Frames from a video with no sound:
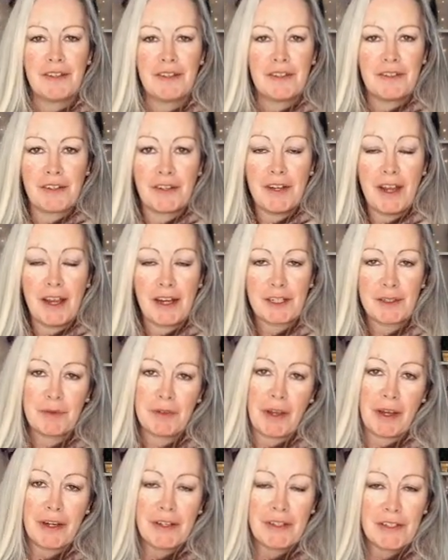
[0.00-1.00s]
So next
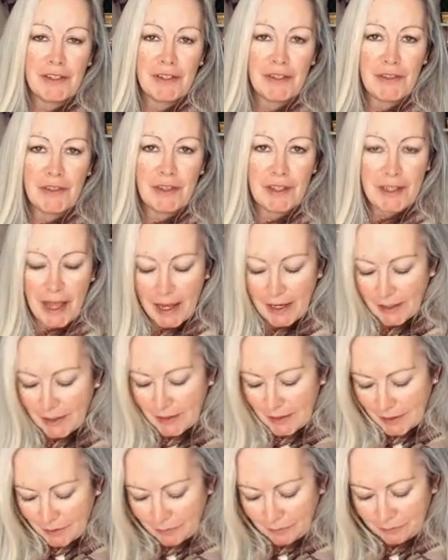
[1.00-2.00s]
we're going to do the
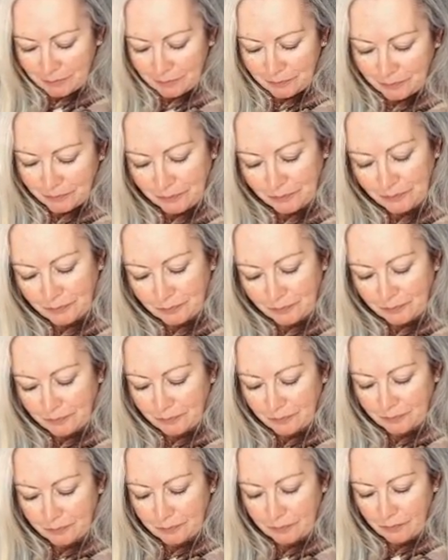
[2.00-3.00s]
legs,
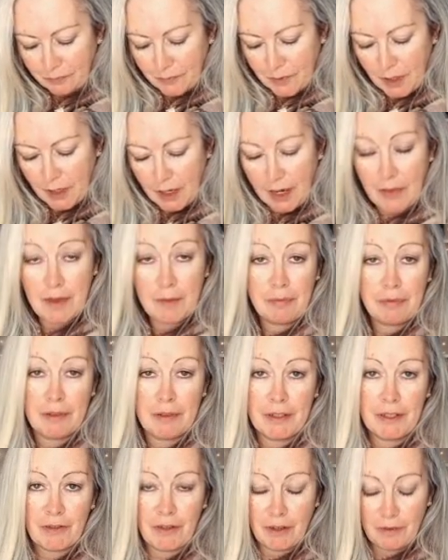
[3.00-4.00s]
and they're
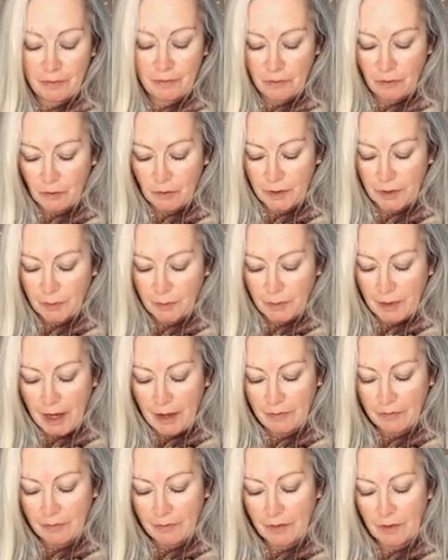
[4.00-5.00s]
pretty straightforward. We
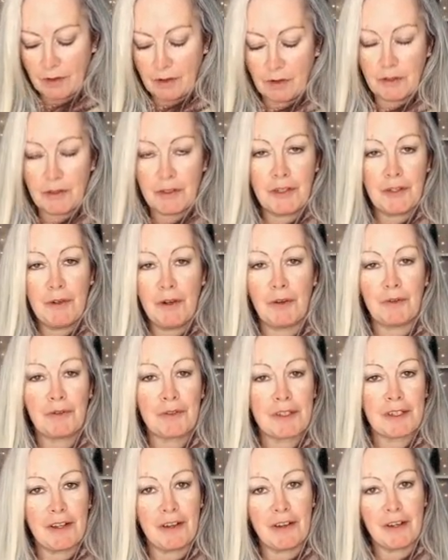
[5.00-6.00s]
have two
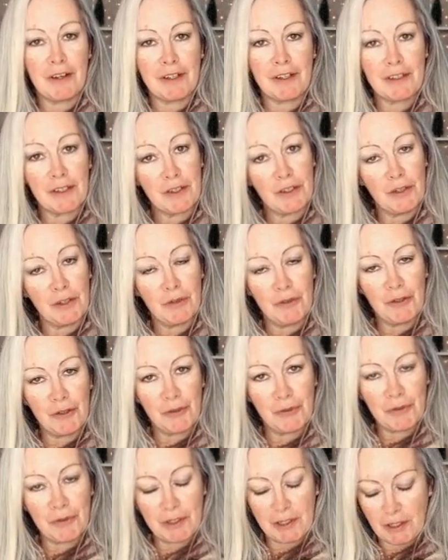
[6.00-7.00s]
long sides, two
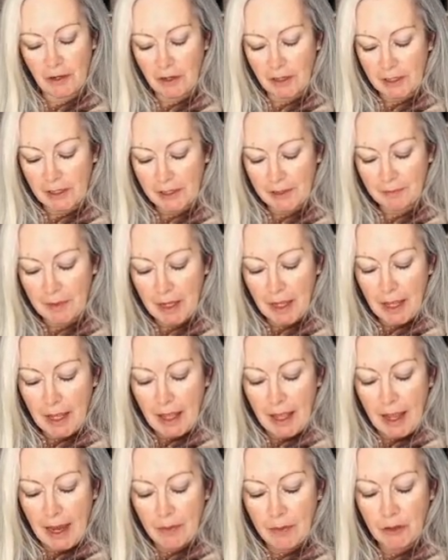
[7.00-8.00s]
short sides,
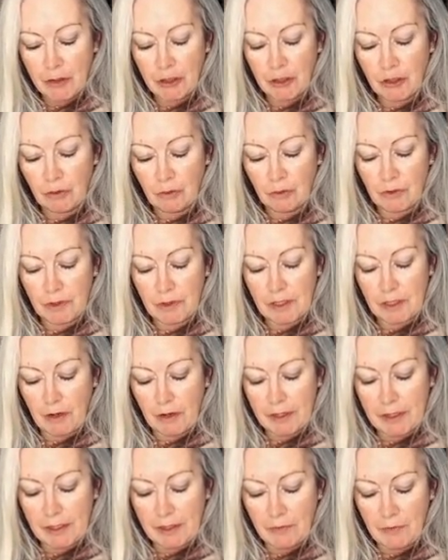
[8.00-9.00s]
and the short sides